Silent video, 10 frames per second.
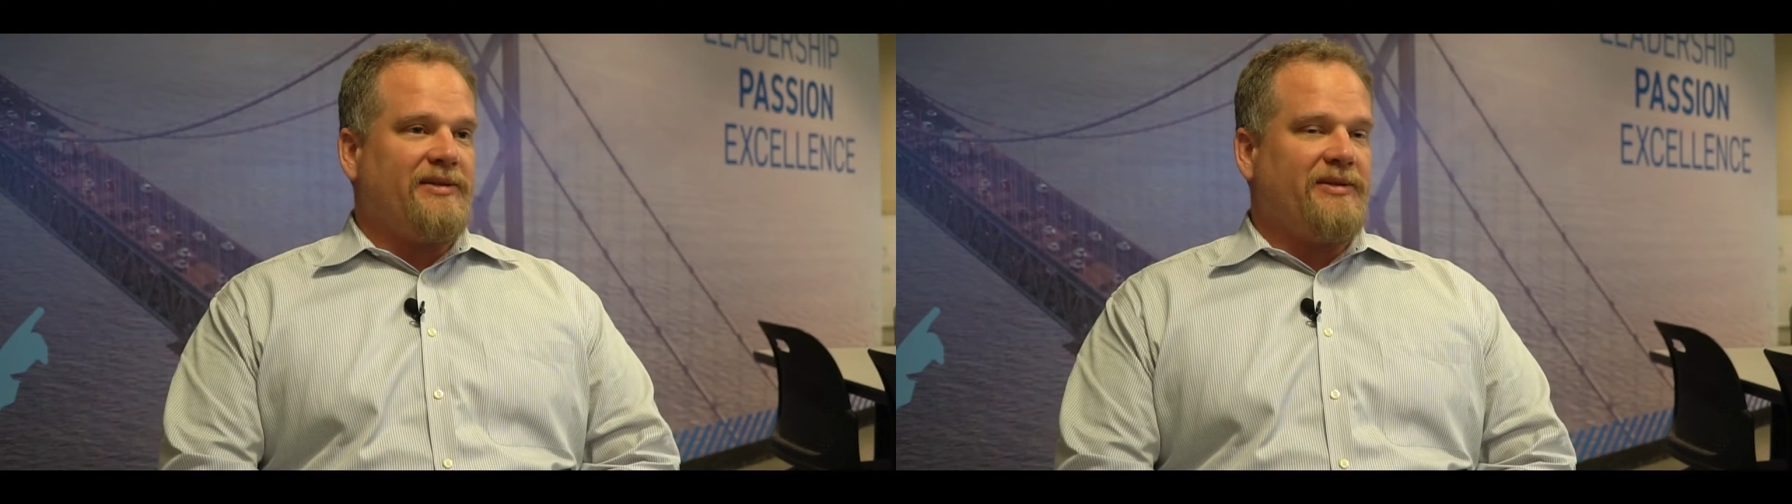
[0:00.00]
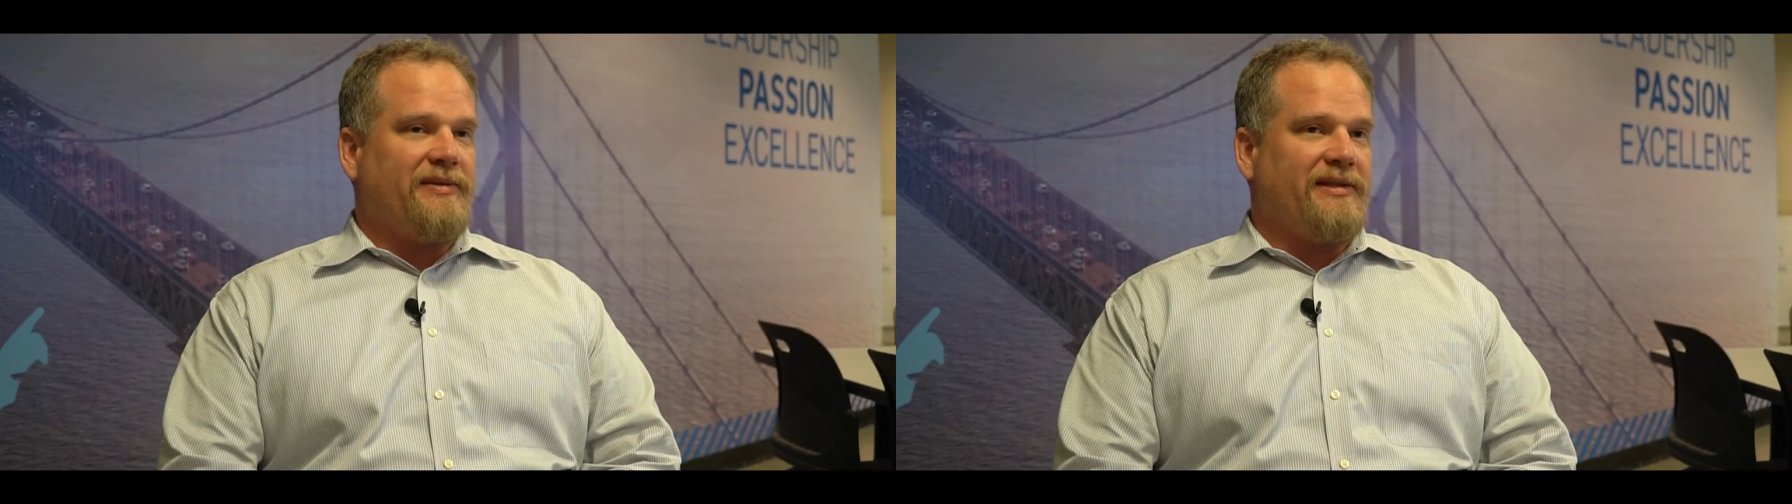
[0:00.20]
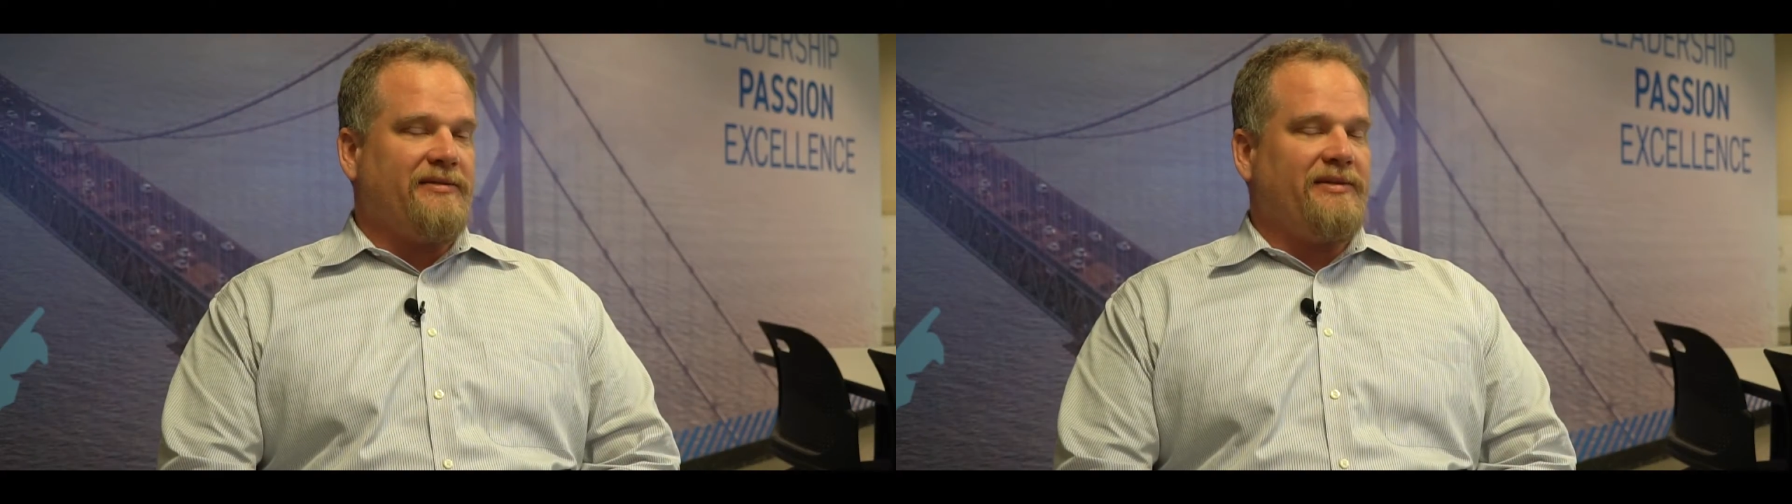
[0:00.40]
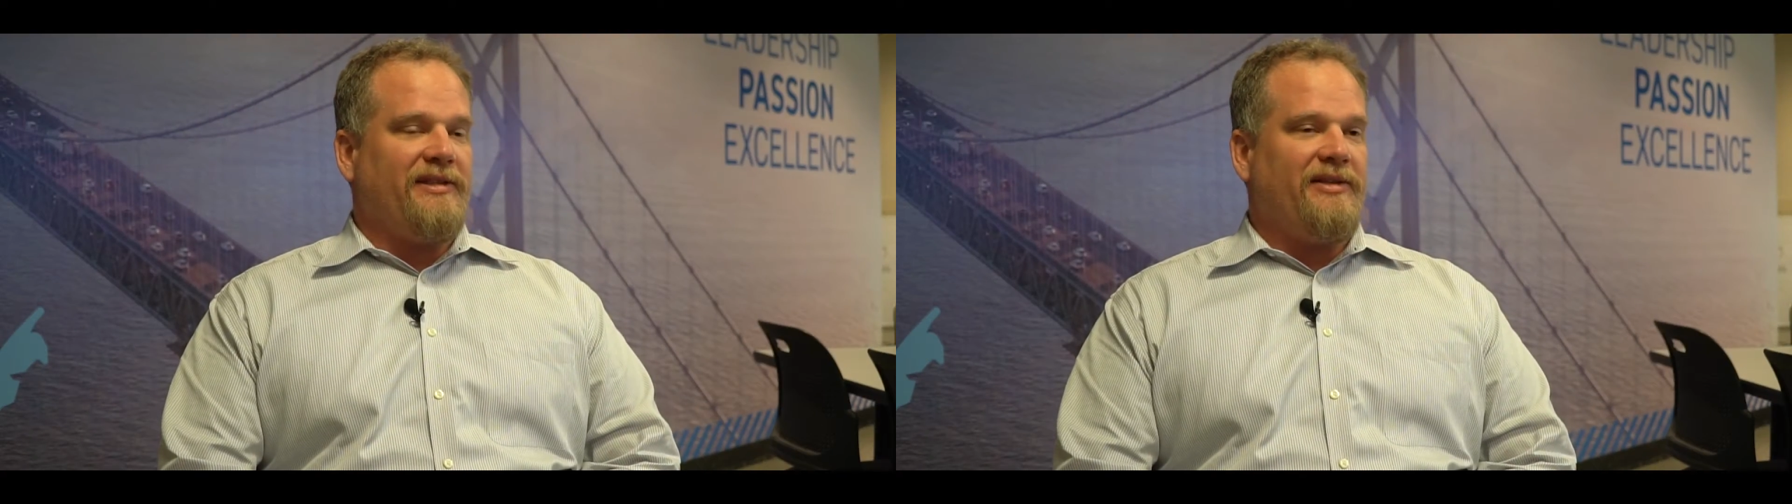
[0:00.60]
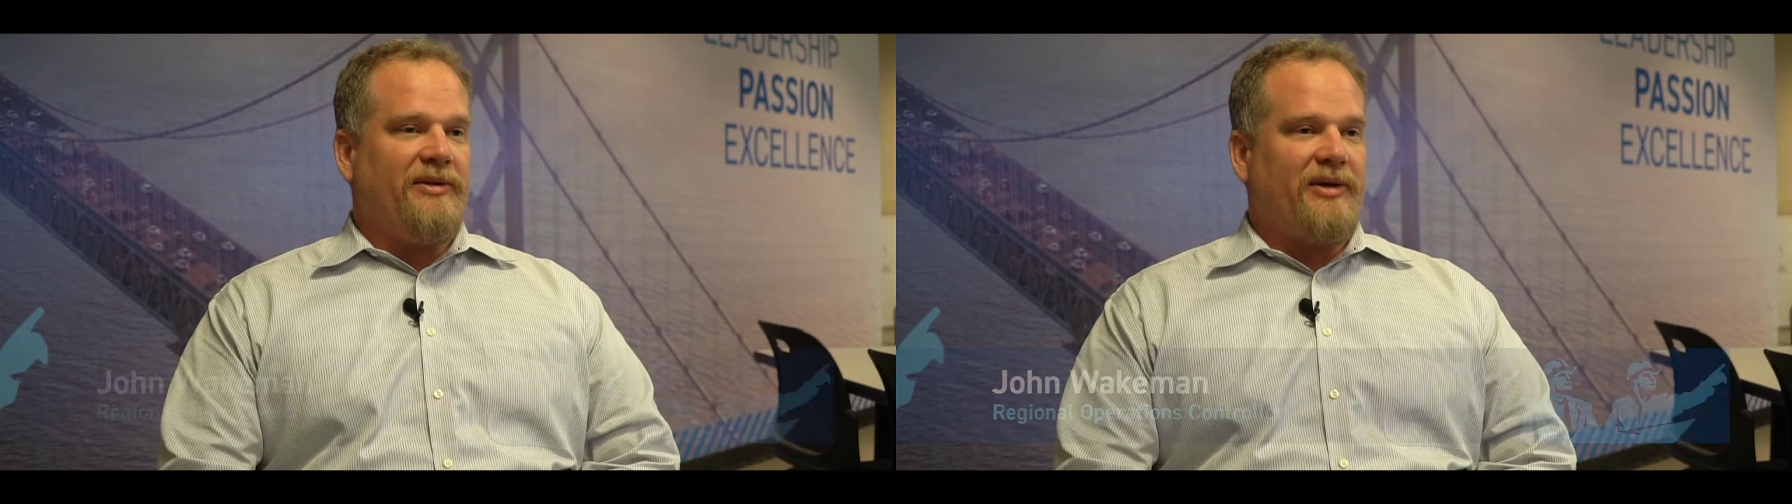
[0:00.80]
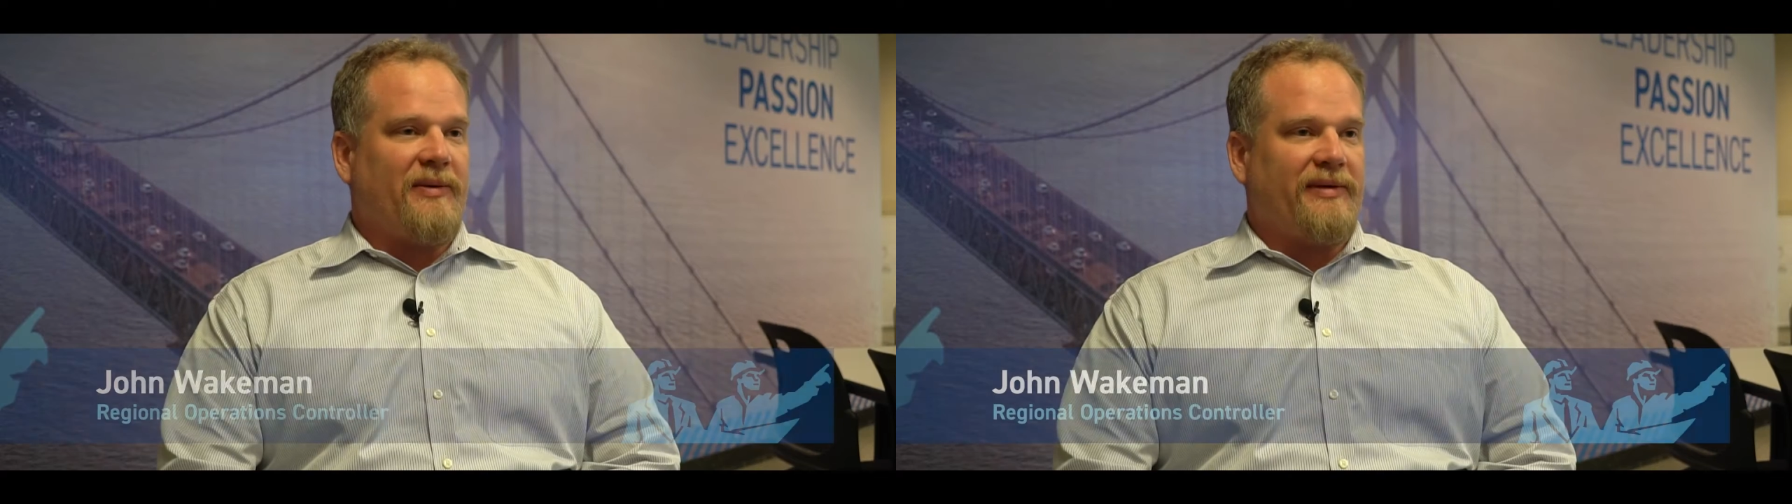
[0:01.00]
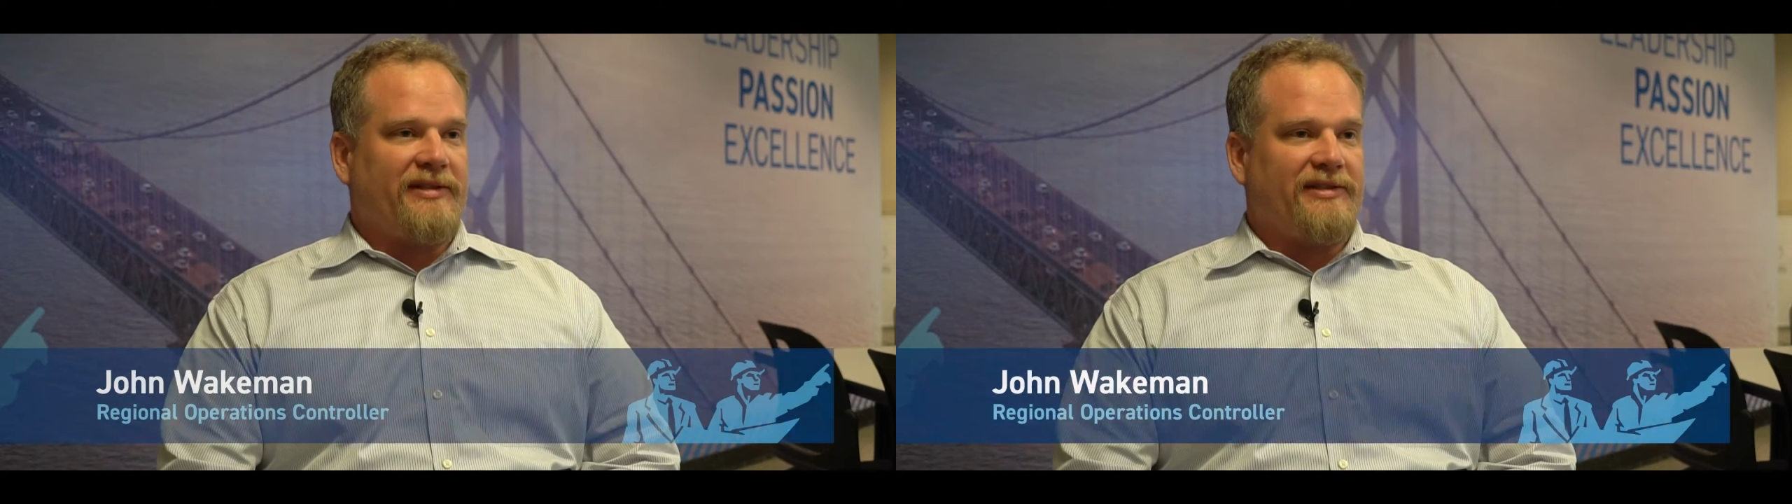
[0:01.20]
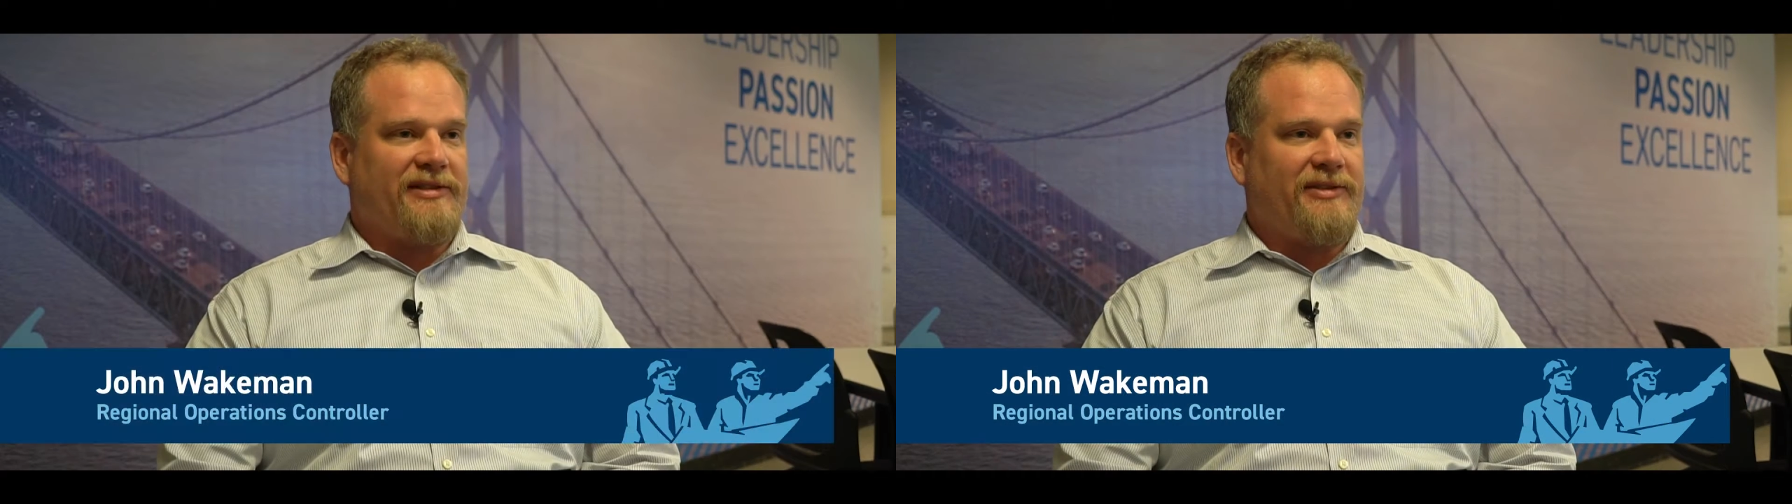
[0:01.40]
cool when new
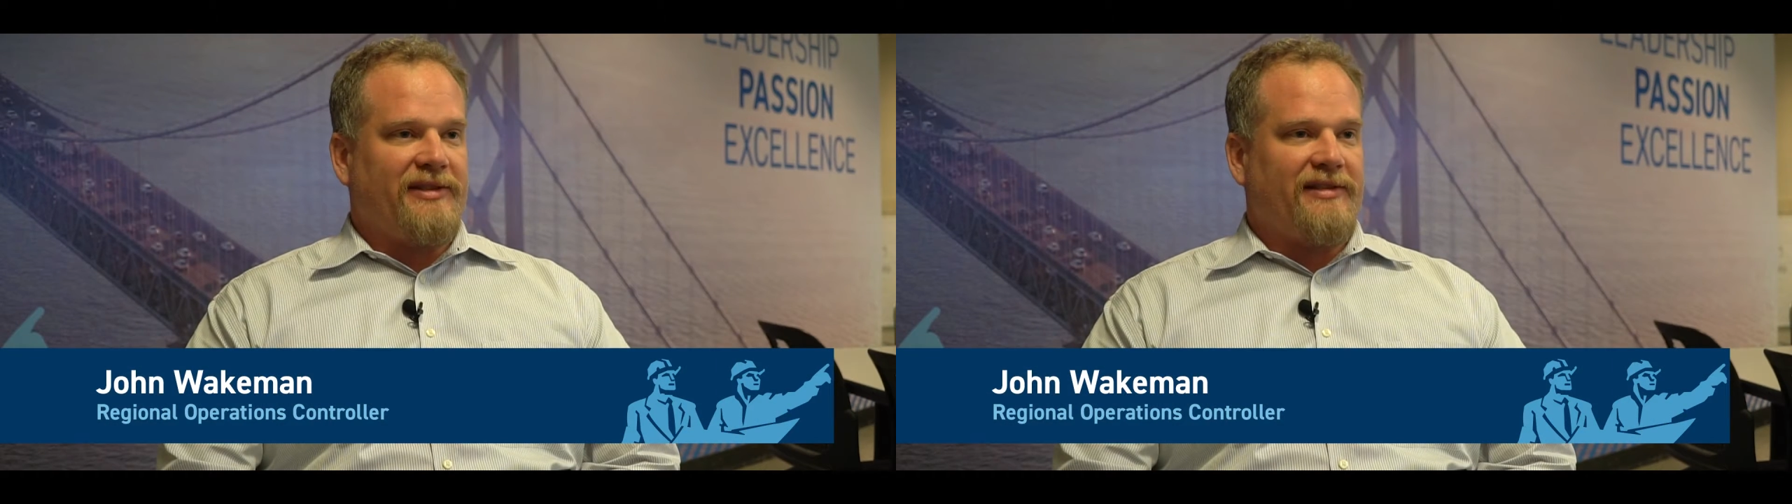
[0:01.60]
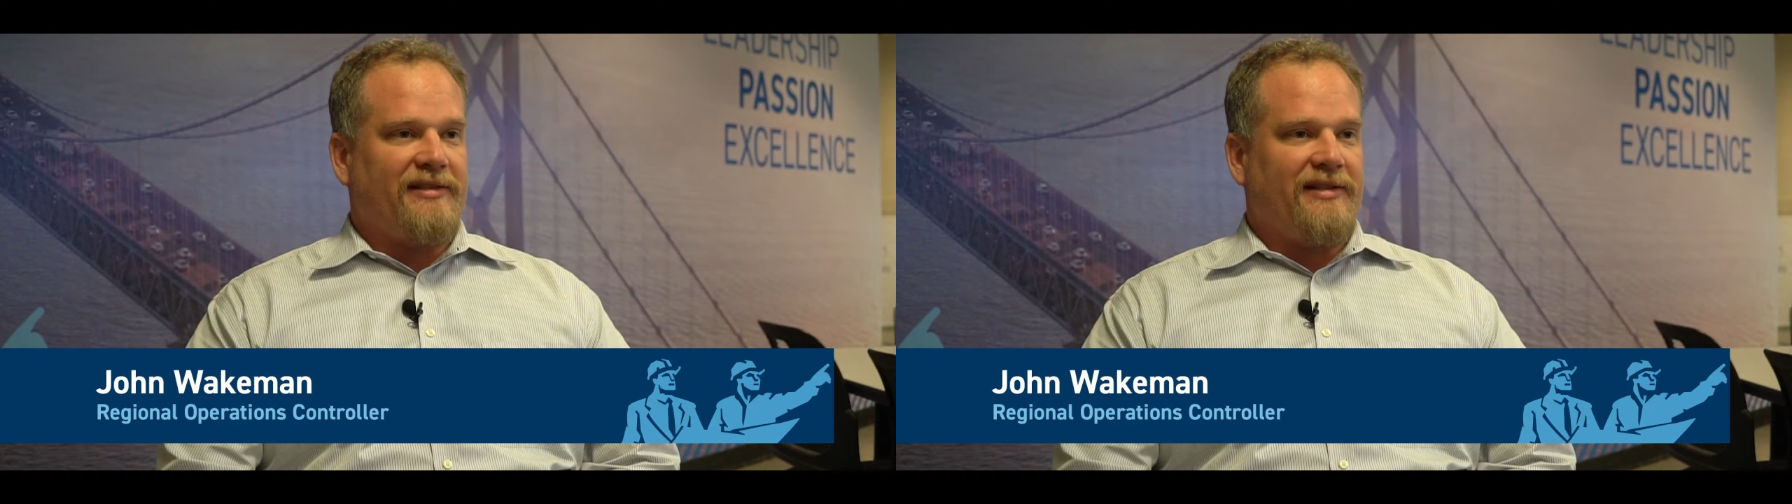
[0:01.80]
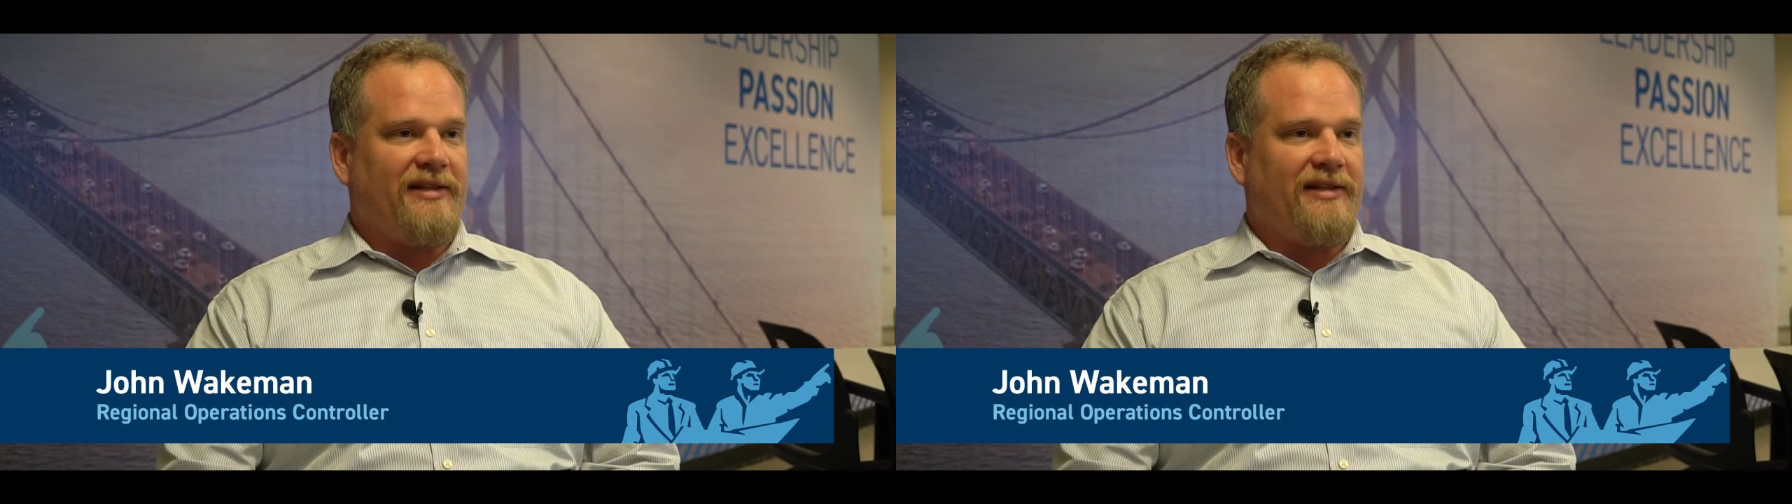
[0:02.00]
coworkers join.